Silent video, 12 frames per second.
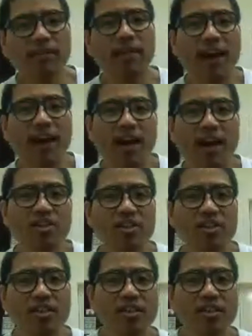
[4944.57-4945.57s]
My
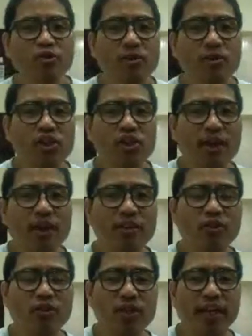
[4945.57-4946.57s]
gosh, too much
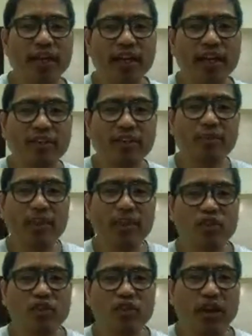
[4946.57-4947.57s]
chemistry and
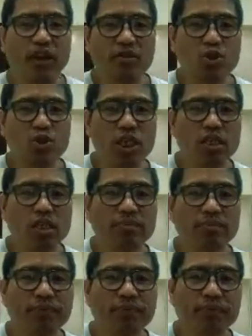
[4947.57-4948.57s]
combination of
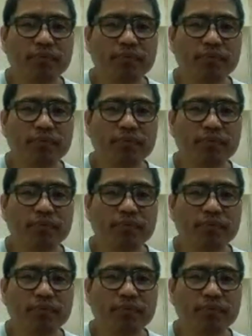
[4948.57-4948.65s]
biology.